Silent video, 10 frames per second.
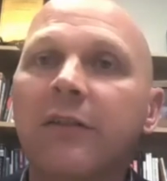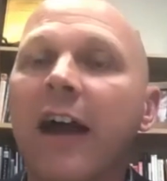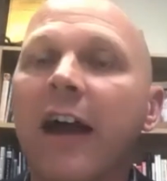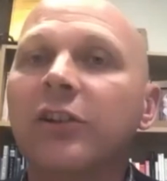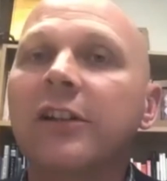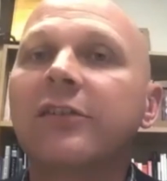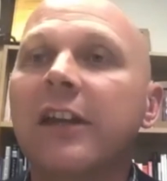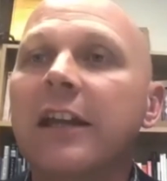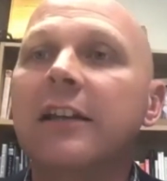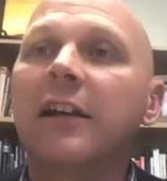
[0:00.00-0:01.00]
an
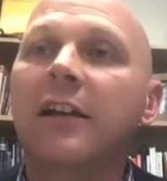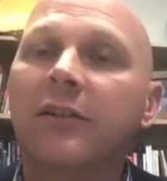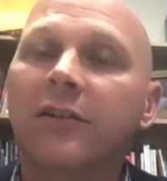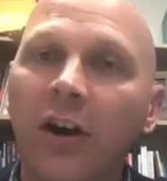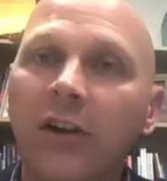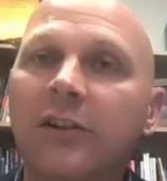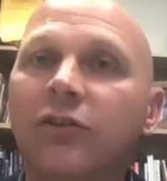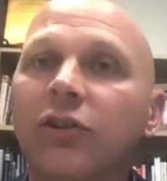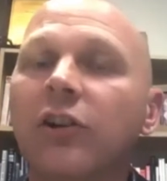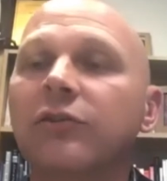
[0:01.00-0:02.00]
evangelist in and
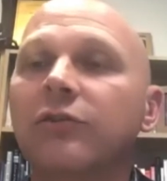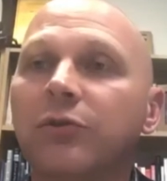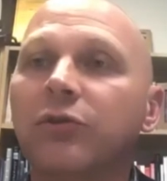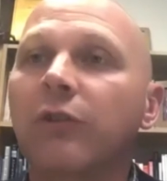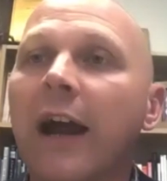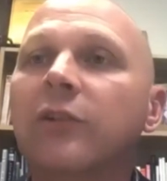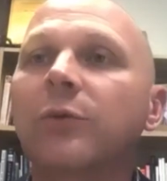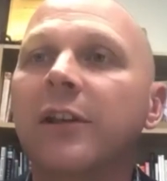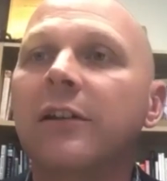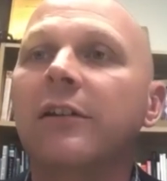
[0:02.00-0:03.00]
starting a church from
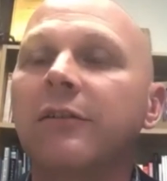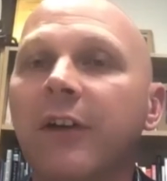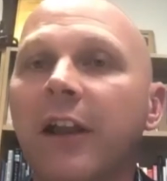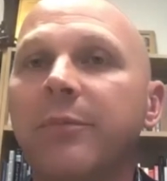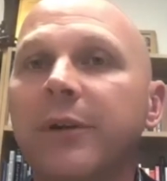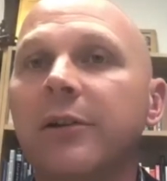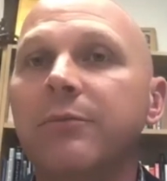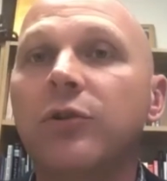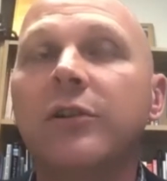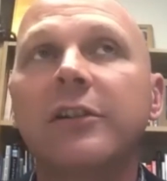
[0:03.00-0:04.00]
scratch within the developing
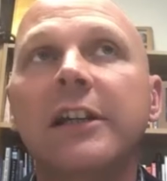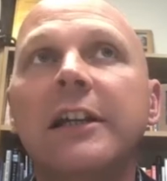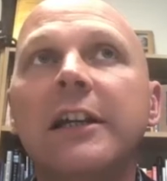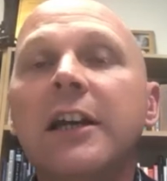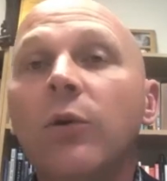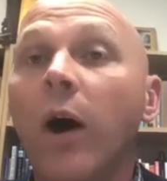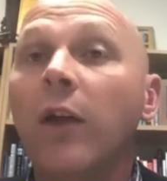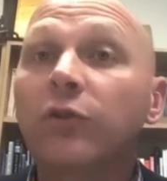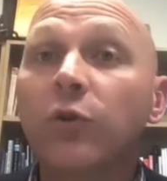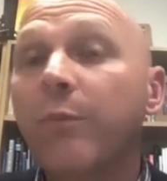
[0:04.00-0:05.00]
community.
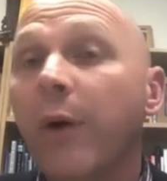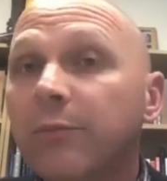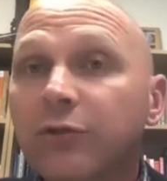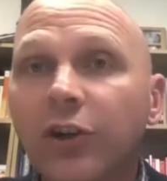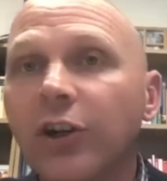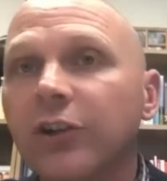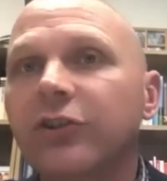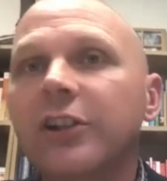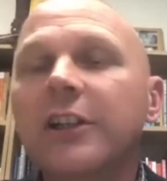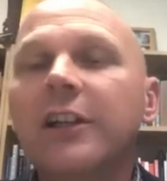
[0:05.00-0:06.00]
One's called Pub
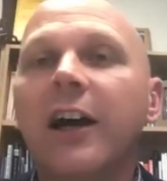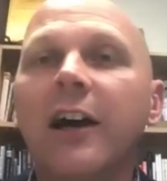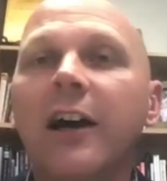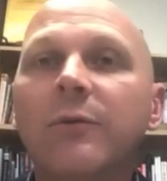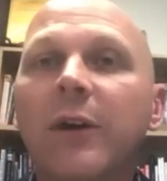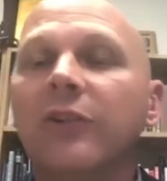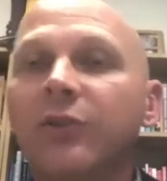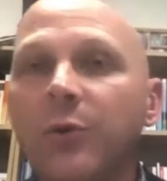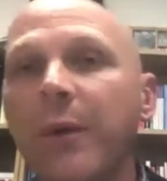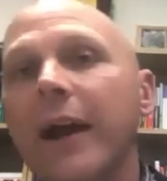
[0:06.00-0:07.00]
Church. We
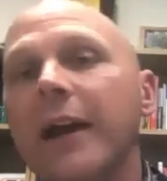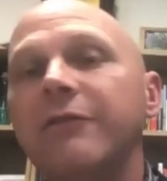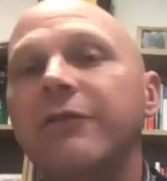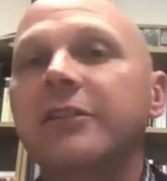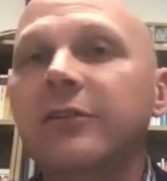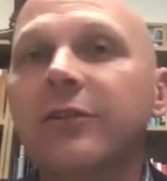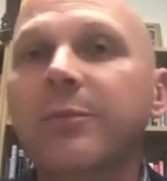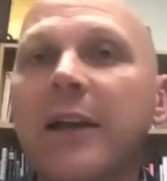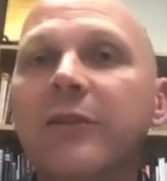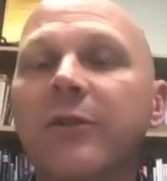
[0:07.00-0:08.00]
actually were back in physical
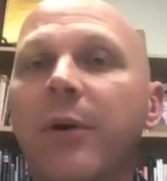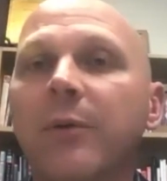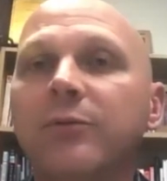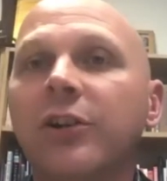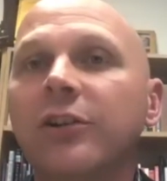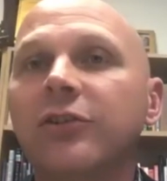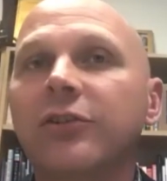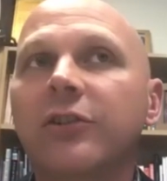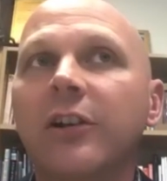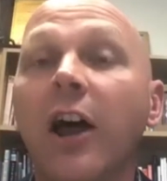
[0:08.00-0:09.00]
space for Pub
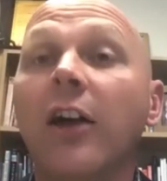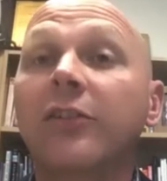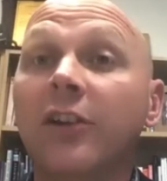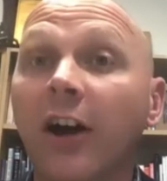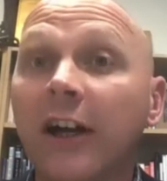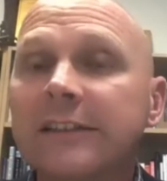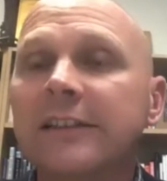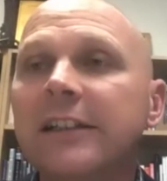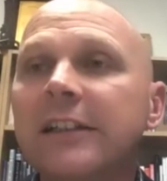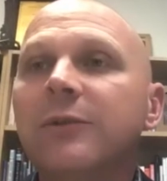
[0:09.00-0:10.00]
Church last
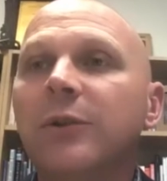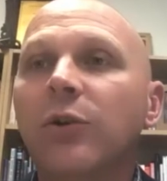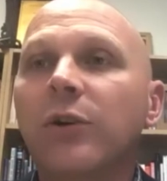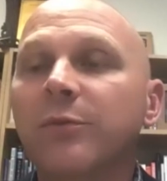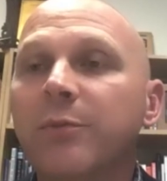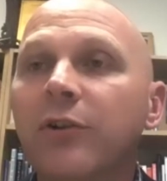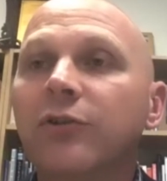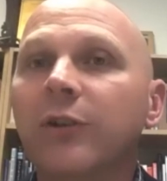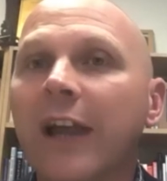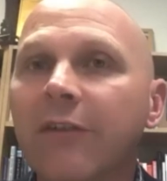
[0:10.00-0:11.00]
night. We call it
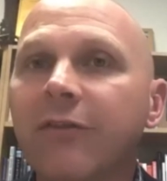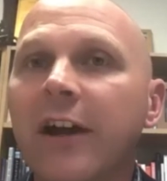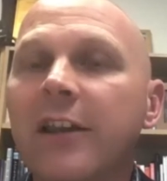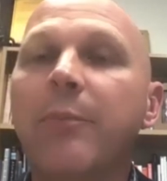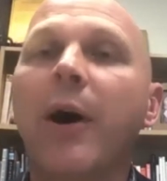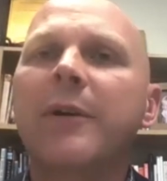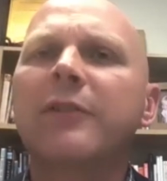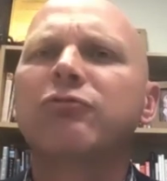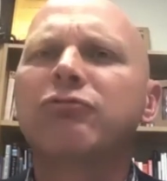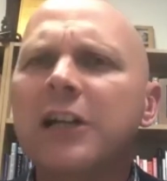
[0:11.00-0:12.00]
Spiritual Cafe. The pub
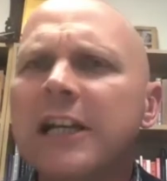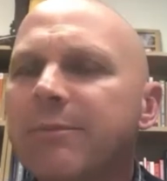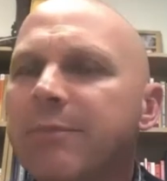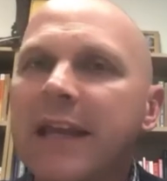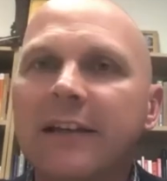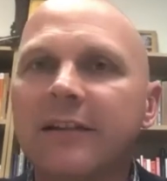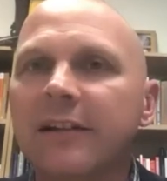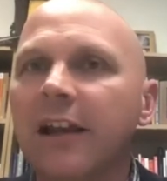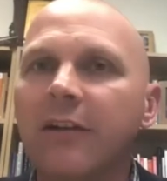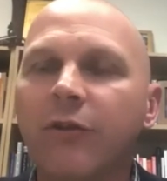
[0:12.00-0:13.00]
is really big into
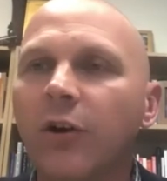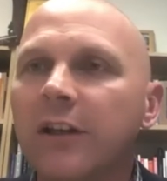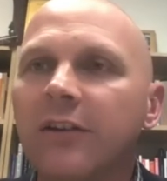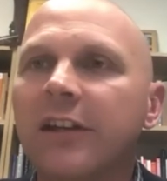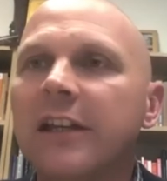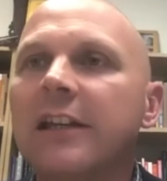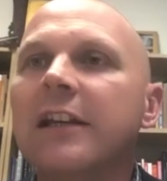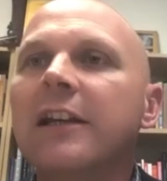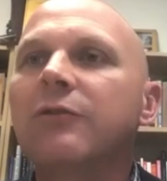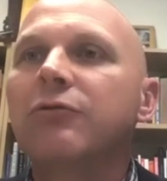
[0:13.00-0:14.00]

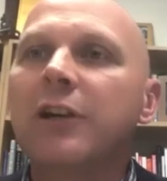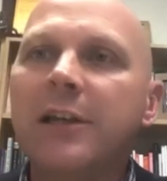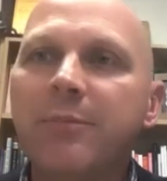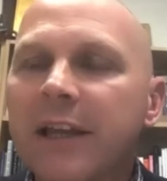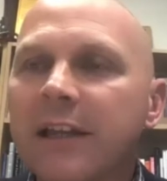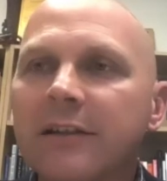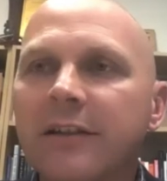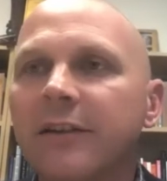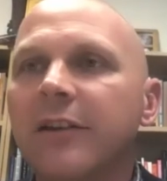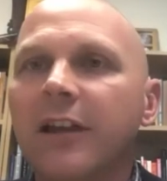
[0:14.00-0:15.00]
clairvoyancy, really big
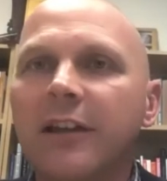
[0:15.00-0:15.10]
into